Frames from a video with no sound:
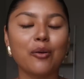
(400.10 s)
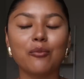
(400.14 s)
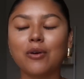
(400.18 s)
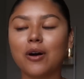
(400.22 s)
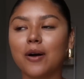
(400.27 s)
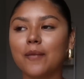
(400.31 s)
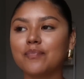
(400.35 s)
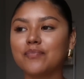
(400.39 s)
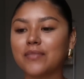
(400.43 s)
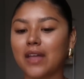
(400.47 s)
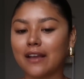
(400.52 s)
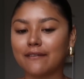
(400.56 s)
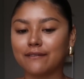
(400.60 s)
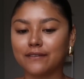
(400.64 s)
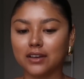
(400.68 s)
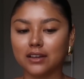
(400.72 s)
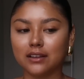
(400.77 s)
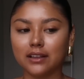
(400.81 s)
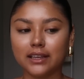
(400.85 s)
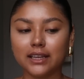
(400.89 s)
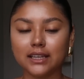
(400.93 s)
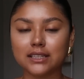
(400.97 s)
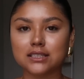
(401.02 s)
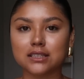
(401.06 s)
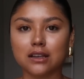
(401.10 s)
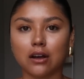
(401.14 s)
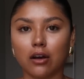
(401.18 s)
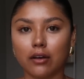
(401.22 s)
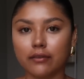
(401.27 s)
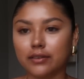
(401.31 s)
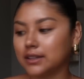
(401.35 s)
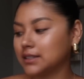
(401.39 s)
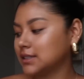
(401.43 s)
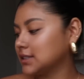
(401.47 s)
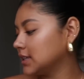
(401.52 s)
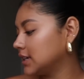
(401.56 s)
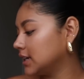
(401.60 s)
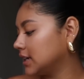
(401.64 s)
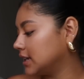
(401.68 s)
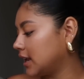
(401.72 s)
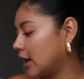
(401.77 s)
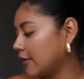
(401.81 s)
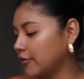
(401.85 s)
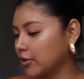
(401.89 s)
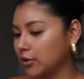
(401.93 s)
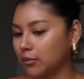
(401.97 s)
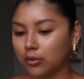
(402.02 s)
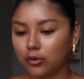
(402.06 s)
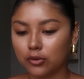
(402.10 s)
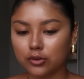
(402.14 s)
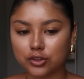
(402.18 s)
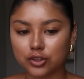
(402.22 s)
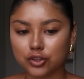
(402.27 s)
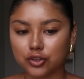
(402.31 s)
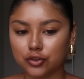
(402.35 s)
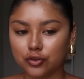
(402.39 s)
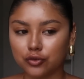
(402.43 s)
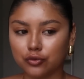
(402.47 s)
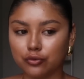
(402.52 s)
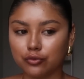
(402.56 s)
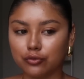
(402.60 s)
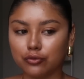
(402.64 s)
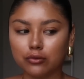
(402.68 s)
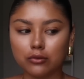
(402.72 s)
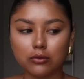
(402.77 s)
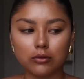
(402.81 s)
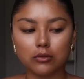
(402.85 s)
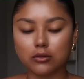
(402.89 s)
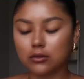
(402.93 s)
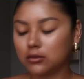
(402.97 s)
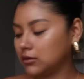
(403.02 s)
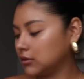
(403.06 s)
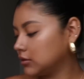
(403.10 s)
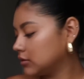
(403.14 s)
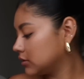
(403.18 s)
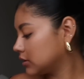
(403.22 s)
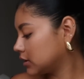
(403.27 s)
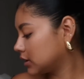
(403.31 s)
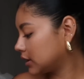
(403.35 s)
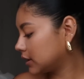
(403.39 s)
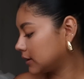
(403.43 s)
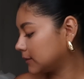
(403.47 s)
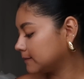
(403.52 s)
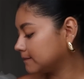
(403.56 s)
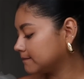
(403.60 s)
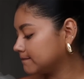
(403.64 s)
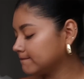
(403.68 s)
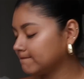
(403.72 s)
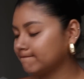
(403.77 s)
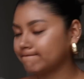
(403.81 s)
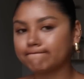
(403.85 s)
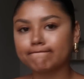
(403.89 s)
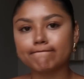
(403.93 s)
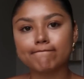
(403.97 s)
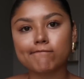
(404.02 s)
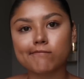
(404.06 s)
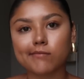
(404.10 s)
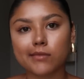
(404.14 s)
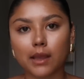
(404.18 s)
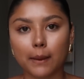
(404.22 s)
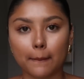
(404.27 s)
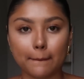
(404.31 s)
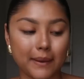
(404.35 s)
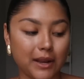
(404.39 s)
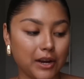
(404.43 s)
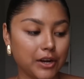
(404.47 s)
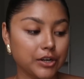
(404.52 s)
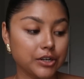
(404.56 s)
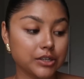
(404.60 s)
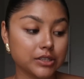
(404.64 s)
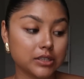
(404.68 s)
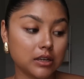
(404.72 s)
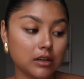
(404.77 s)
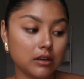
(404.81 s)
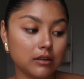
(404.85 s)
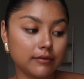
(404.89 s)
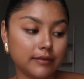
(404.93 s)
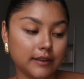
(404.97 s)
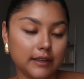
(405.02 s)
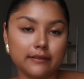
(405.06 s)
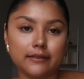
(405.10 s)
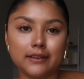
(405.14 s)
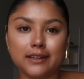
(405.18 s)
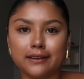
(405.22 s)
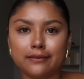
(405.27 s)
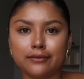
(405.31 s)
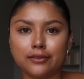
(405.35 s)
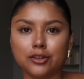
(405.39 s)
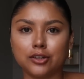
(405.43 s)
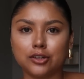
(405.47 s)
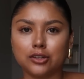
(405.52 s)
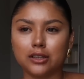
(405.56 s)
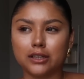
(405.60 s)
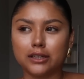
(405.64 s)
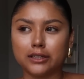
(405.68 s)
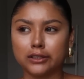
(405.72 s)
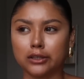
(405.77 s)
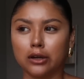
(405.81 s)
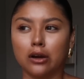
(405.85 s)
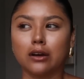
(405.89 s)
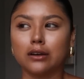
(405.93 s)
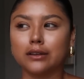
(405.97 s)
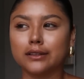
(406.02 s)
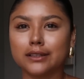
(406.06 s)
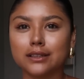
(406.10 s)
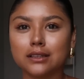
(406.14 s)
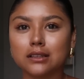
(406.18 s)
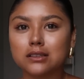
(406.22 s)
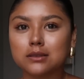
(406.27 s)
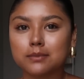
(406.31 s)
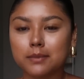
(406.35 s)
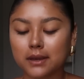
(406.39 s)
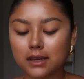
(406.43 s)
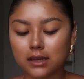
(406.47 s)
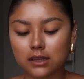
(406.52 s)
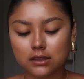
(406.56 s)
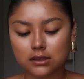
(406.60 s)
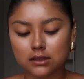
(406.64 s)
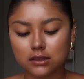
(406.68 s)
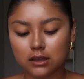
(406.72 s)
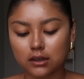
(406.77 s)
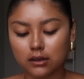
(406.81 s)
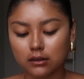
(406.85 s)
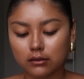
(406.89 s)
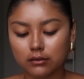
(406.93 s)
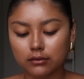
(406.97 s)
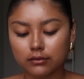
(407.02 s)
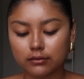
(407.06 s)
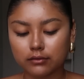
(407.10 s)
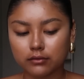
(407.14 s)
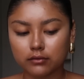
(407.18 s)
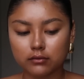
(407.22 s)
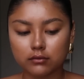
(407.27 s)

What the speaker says: Well, I feel like it's obviously inevitable to compare yourself even if you're like not in the space of